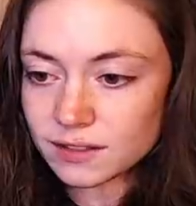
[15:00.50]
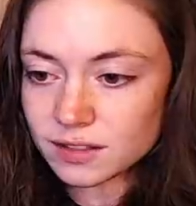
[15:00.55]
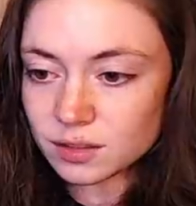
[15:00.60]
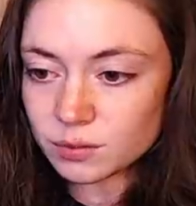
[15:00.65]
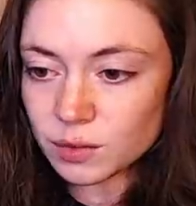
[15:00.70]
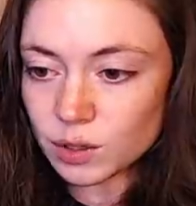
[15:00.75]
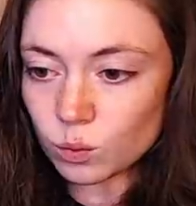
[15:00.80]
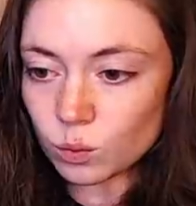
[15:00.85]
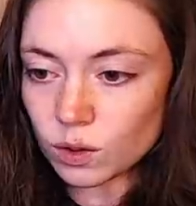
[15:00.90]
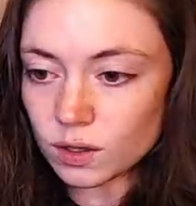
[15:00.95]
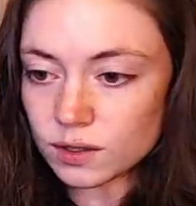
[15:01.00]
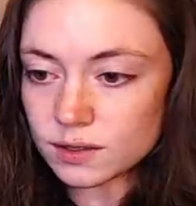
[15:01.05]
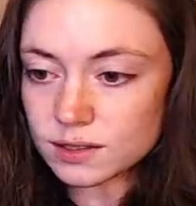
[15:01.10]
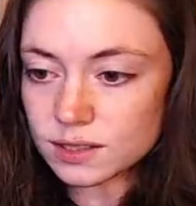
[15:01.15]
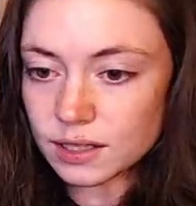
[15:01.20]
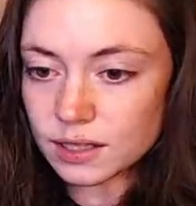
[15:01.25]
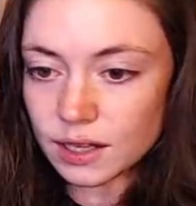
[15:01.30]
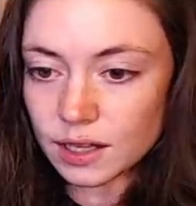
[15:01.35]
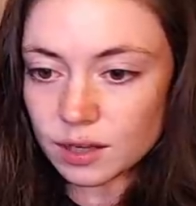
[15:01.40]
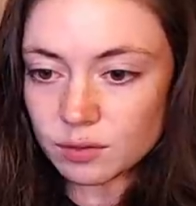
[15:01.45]
to me once
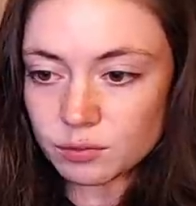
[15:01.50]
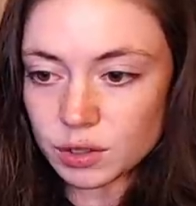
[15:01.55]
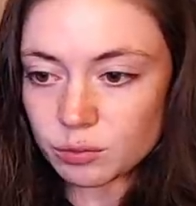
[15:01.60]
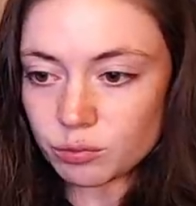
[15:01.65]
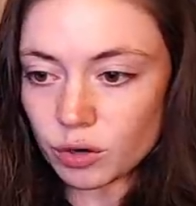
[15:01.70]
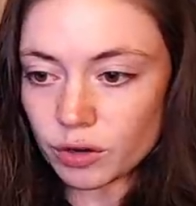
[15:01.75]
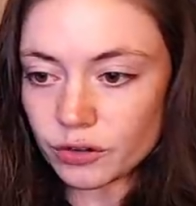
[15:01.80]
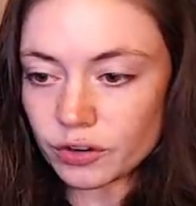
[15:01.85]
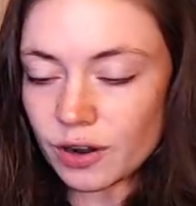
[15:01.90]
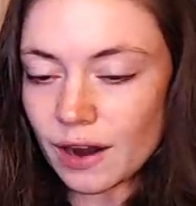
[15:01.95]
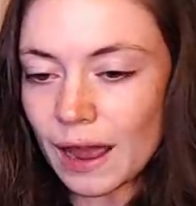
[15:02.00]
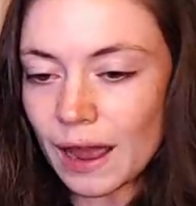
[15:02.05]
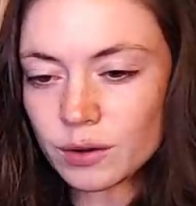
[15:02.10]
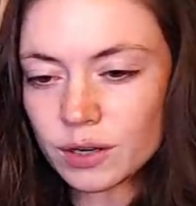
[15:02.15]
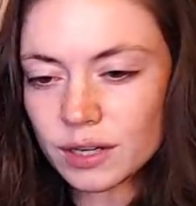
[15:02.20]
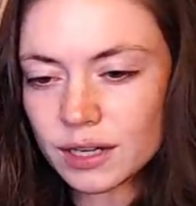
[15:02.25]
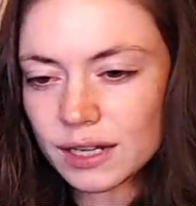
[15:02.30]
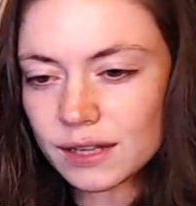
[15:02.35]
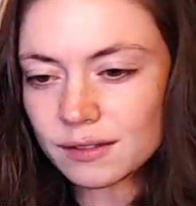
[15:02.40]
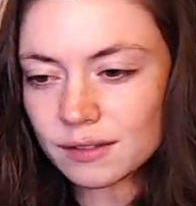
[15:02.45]
again, Big Brother. How
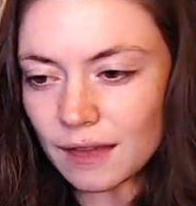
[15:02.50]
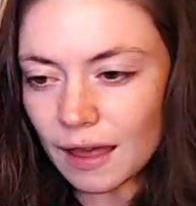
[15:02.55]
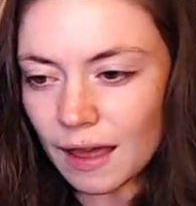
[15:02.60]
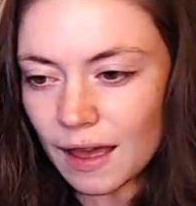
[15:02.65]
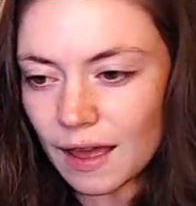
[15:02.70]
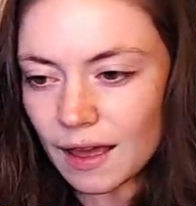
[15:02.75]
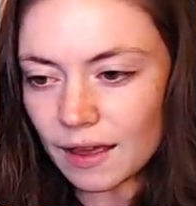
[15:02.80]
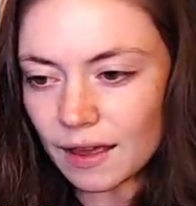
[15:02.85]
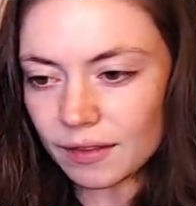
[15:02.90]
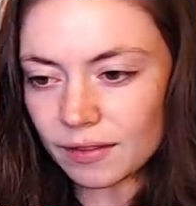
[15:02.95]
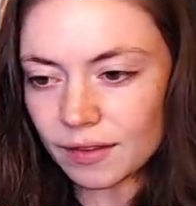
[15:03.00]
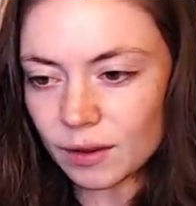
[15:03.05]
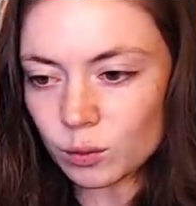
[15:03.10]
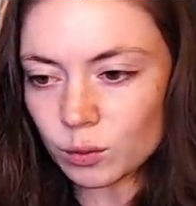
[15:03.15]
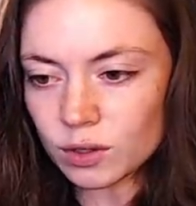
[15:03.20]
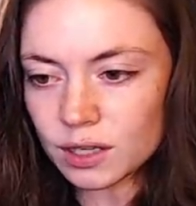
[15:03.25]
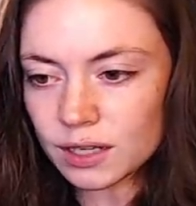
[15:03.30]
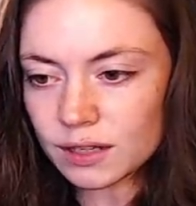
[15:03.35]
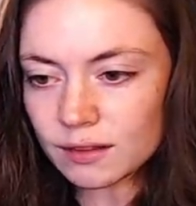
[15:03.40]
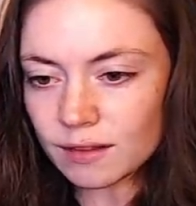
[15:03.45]
did he lie? Like, what
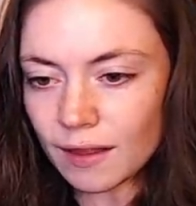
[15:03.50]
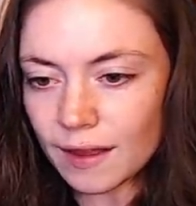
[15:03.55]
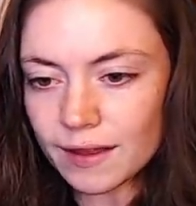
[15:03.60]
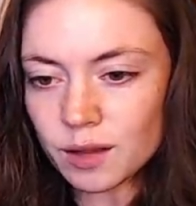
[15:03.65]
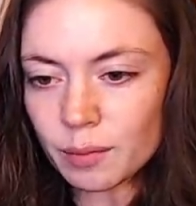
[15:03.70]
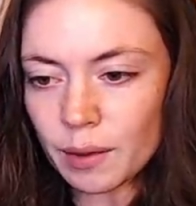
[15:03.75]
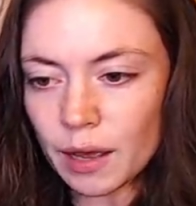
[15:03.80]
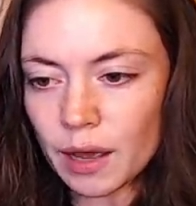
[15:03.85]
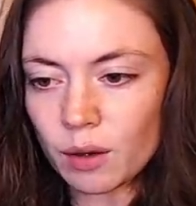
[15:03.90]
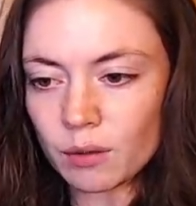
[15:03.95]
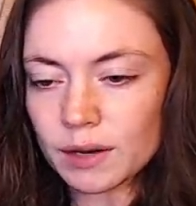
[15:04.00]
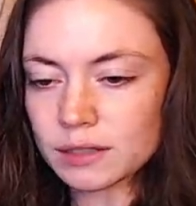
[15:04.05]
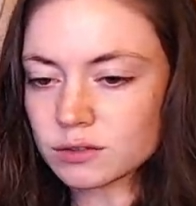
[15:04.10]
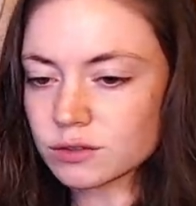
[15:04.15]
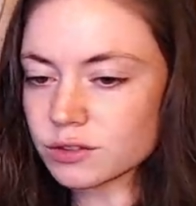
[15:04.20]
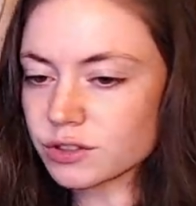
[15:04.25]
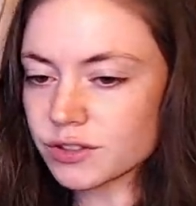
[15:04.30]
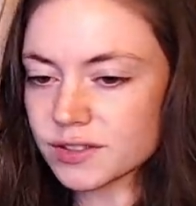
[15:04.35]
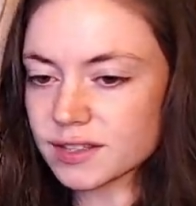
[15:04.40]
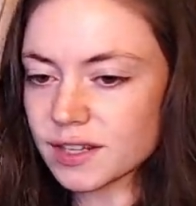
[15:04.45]
did he lie about? I don't
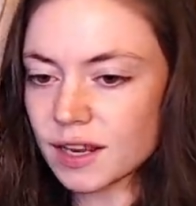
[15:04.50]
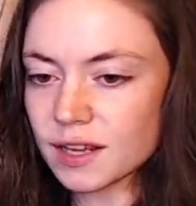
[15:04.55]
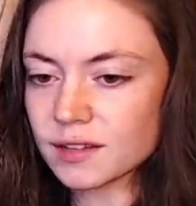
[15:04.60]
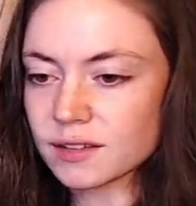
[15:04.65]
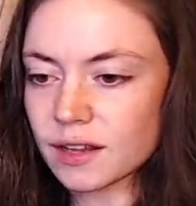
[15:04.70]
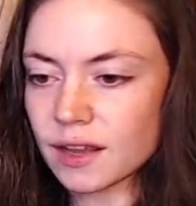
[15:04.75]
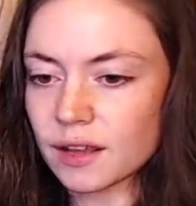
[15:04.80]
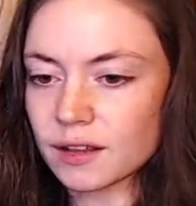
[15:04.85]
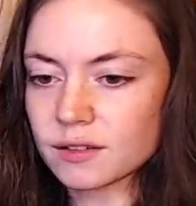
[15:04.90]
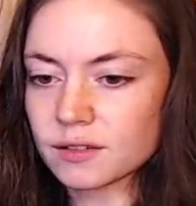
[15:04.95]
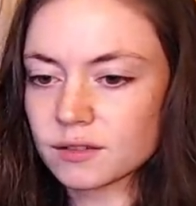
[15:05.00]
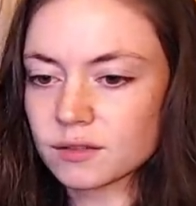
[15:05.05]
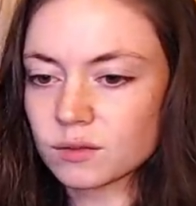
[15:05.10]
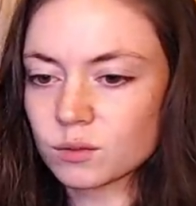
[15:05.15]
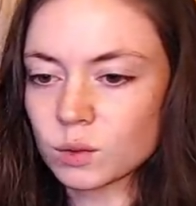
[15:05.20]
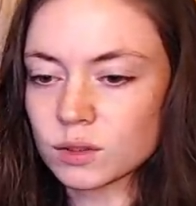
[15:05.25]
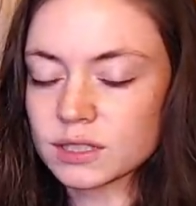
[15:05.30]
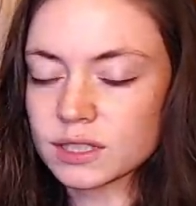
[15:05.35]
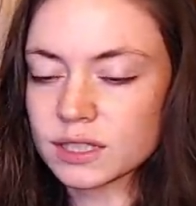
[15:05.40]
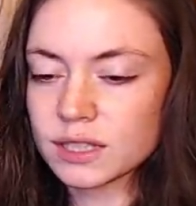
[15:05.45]
understand that.
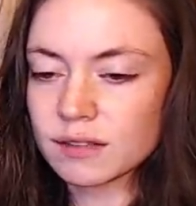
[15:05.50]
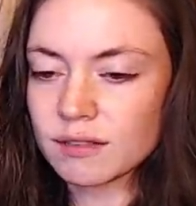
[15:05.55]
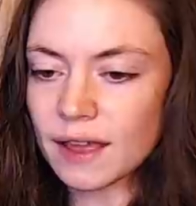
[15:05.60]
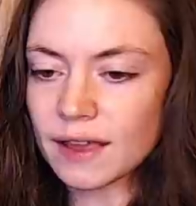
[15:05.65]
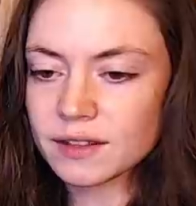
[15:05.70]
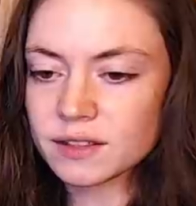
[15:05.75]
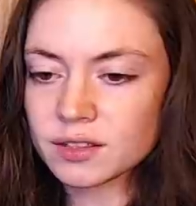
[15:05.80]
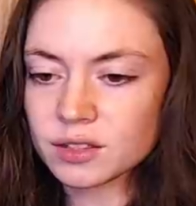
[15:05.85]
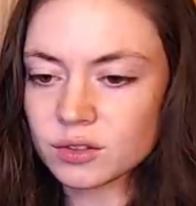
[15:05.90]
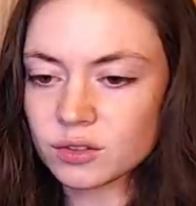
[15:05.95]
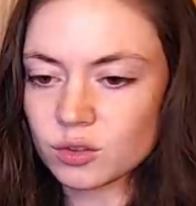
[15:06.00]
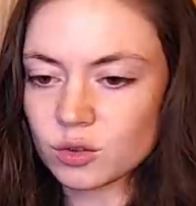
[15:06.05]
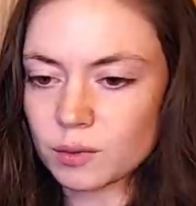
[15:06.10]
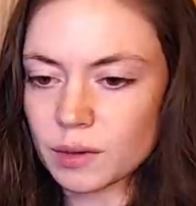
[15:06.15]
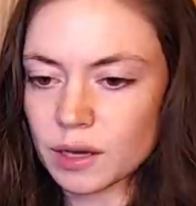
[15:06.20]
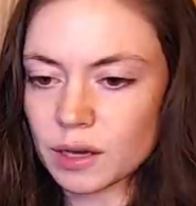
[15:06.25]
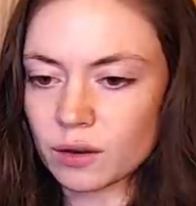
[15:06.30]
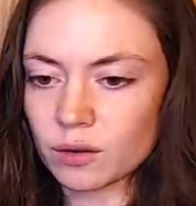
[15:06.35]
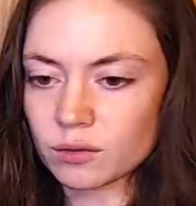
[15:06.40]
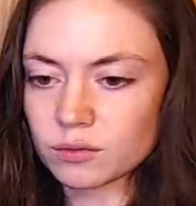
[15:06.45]
What did he lie to you
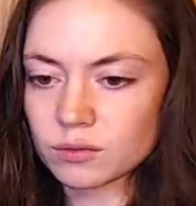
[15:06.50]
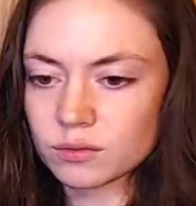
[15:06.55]
about?